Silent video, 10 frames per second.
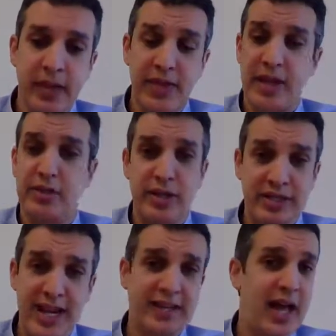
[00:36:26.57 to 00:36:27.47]
that you
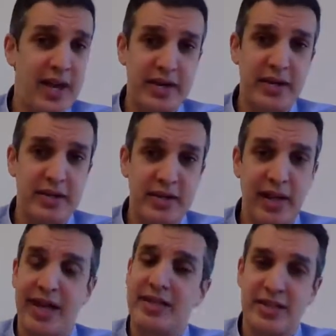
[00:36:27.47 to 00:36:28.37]
can take that
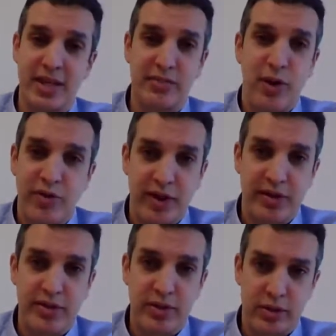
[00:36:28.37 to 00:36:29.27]
license and move
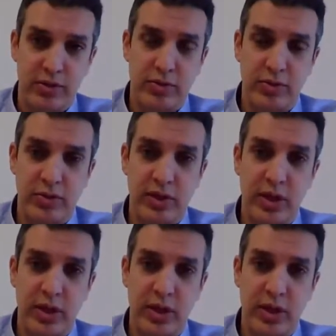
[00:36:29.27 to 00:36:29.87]
it to